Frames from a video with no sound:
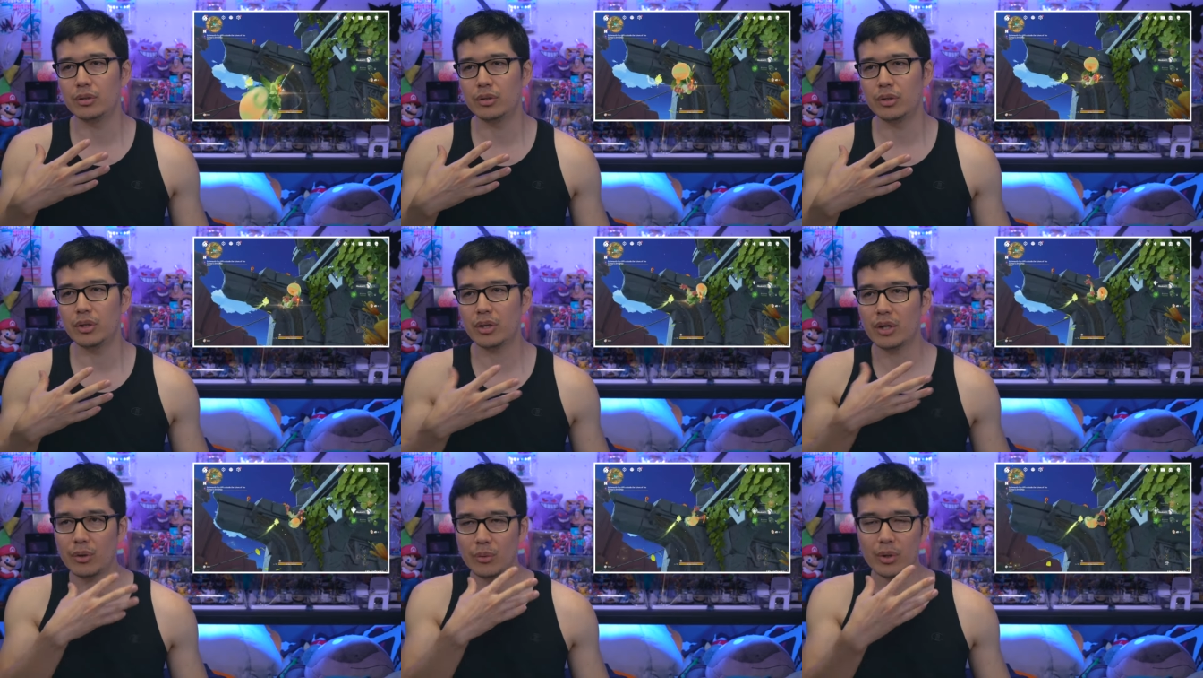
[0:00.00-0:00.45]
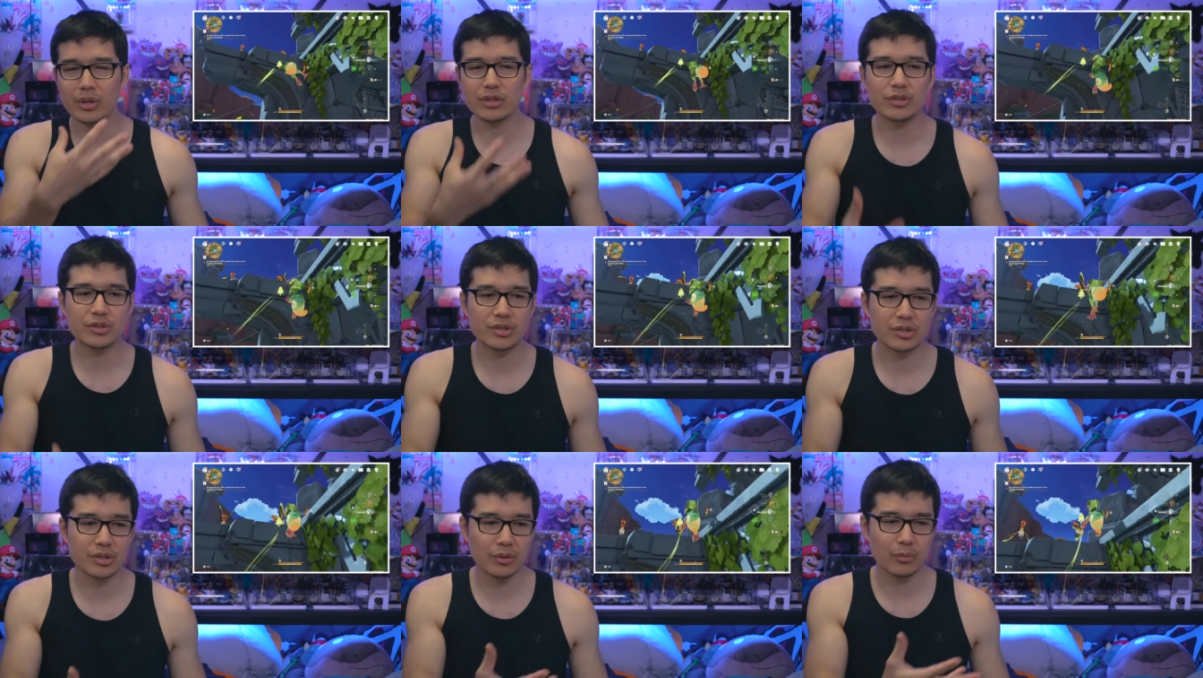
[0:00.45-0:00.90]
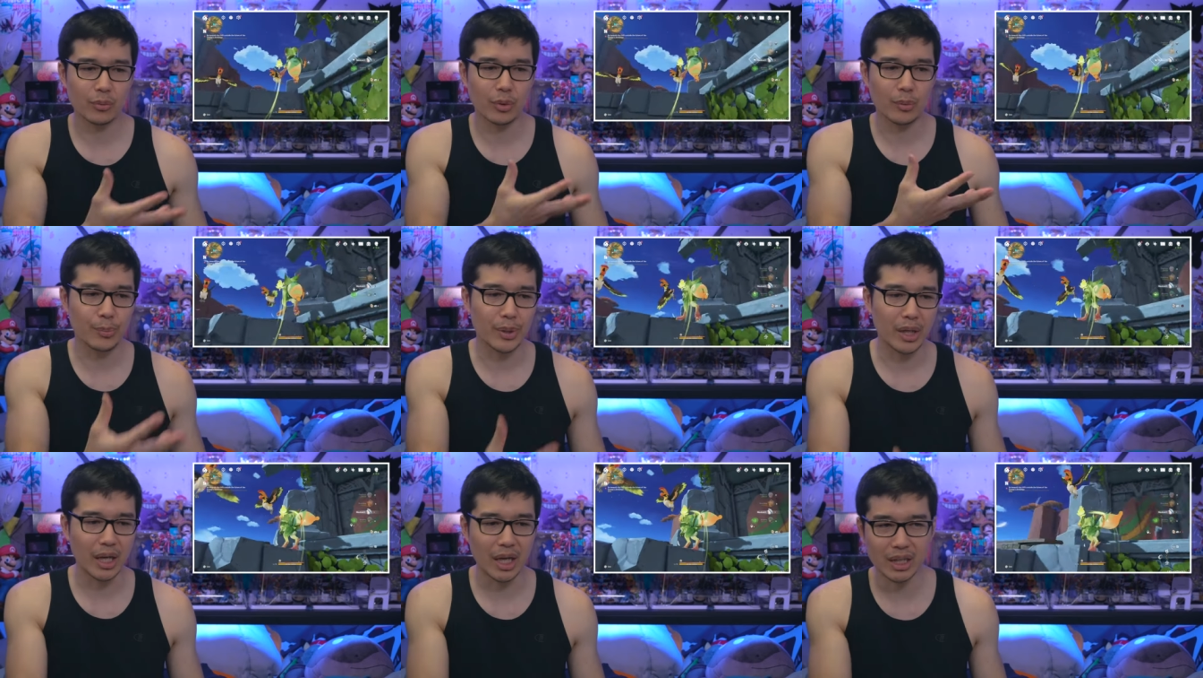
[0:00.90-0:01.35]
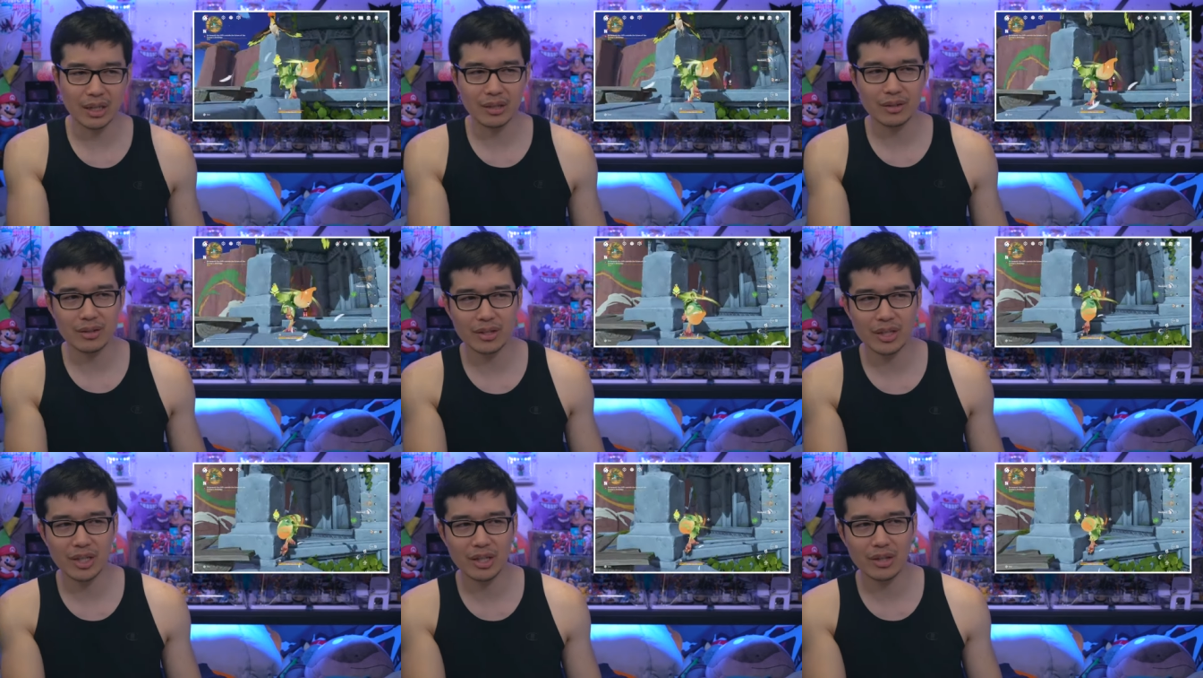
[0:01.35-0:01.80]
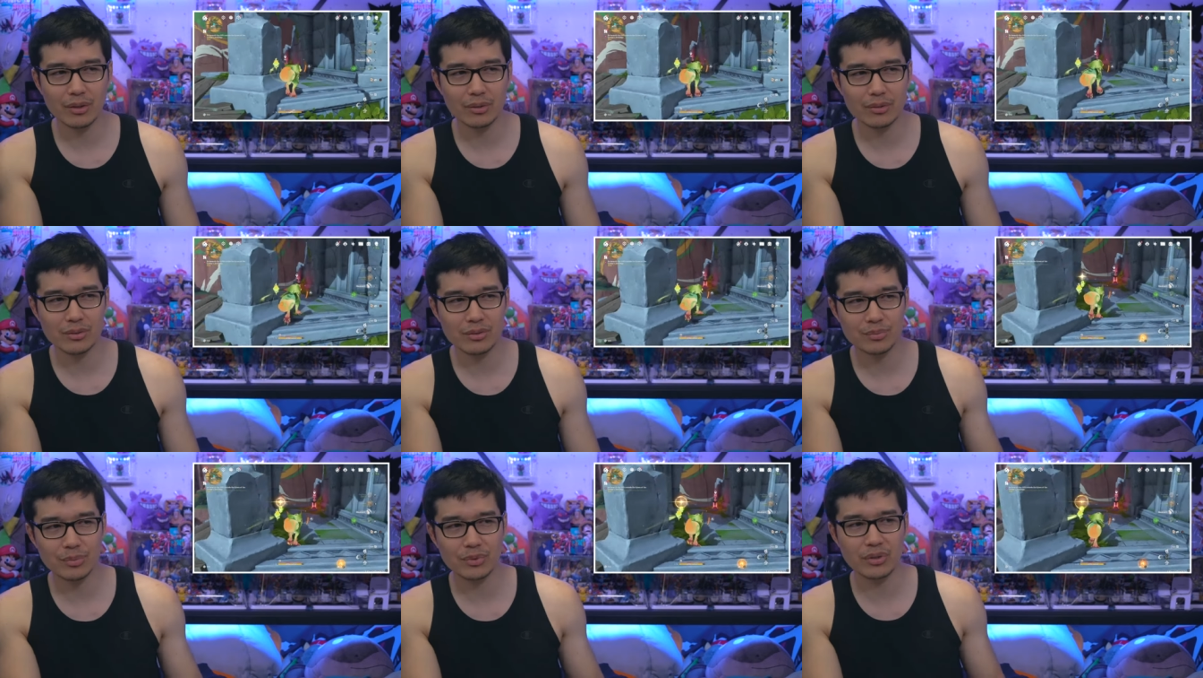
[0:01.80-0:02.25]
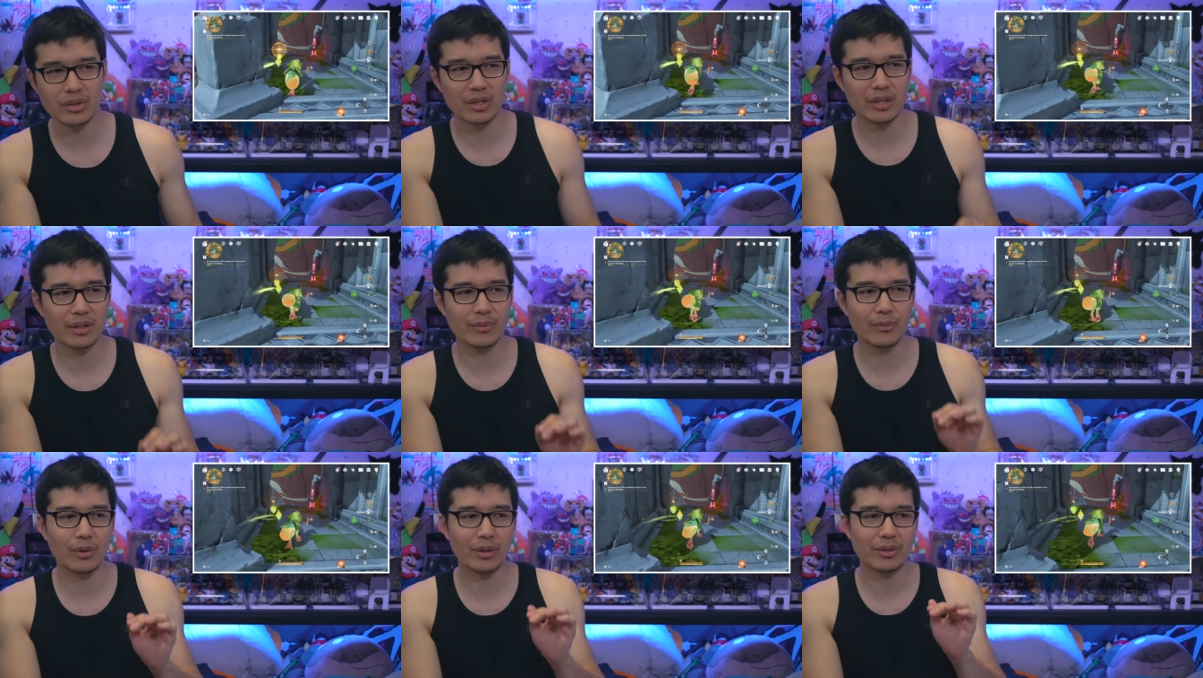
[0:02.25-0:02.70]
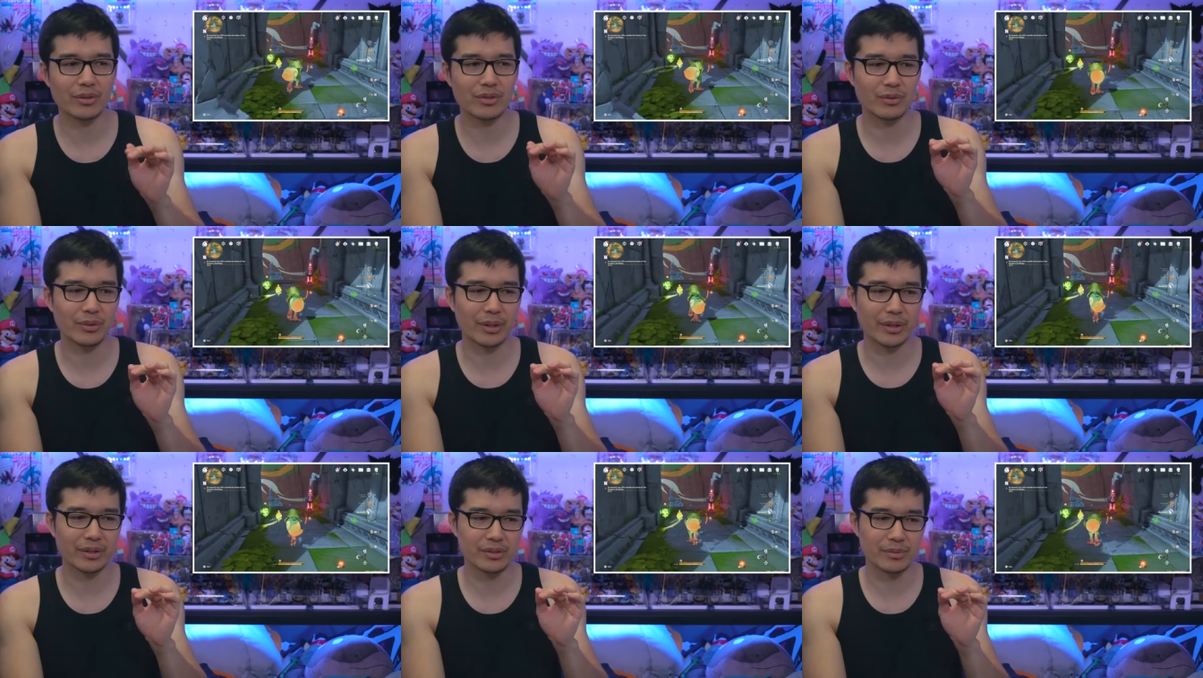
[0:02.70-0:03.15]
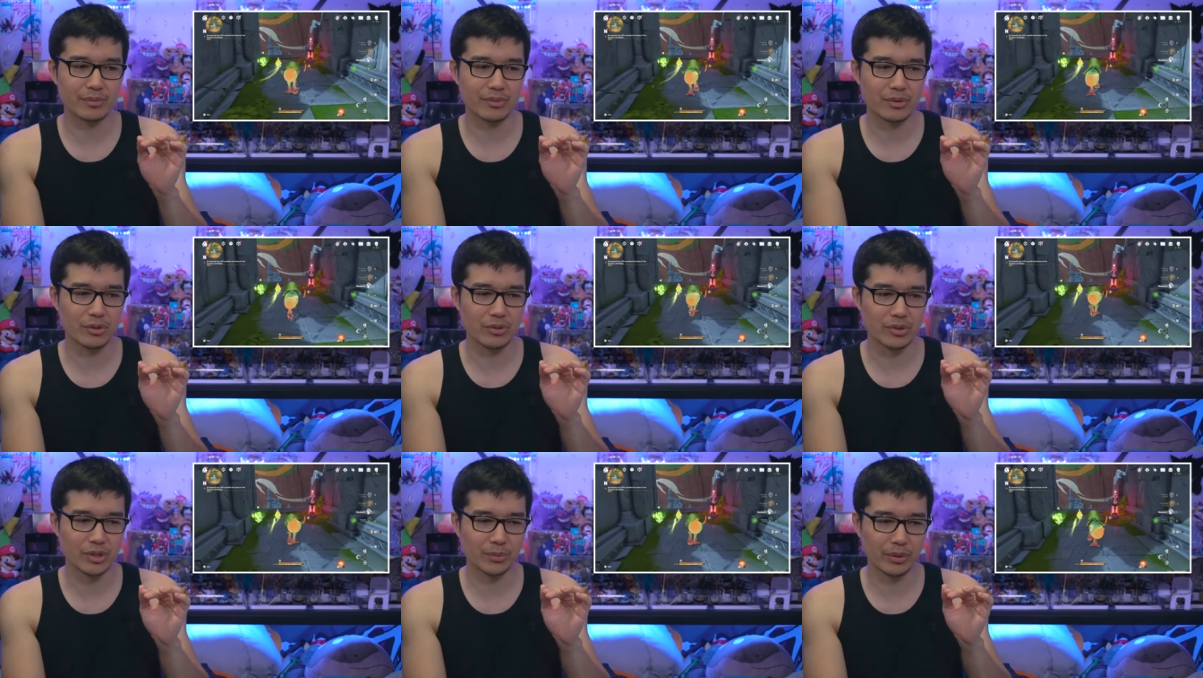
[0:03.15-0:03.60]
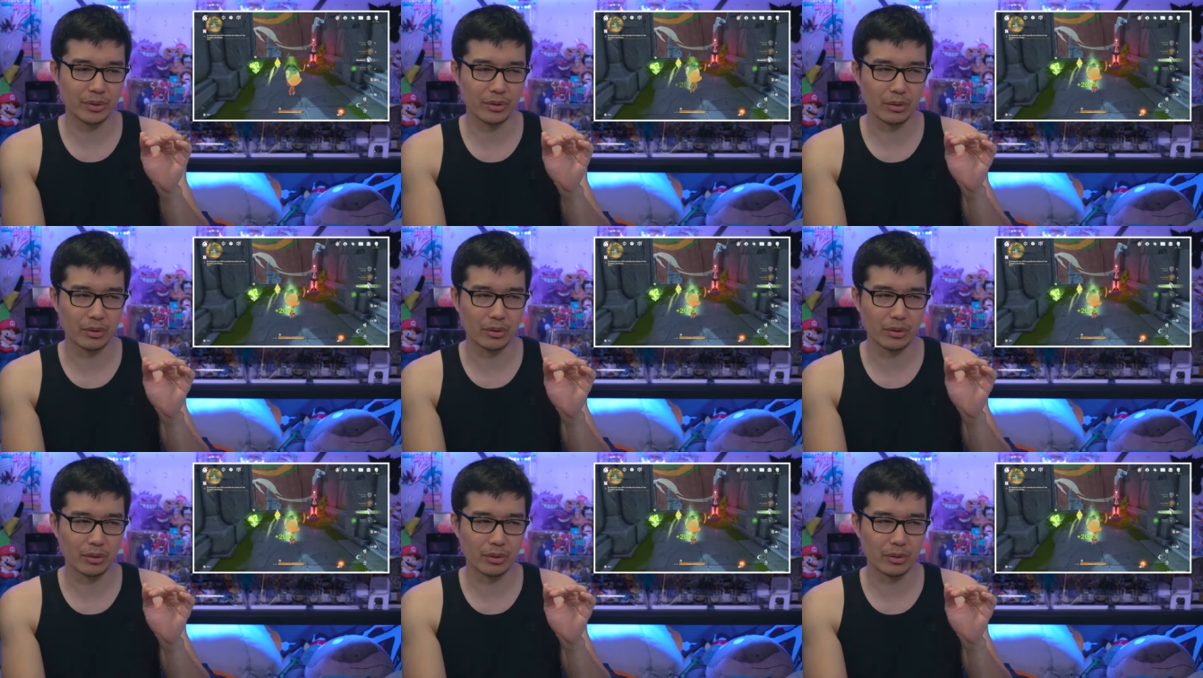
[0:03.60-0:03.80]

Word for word: you're gonna want to start repeating the characters, but you're gonna want to like do something a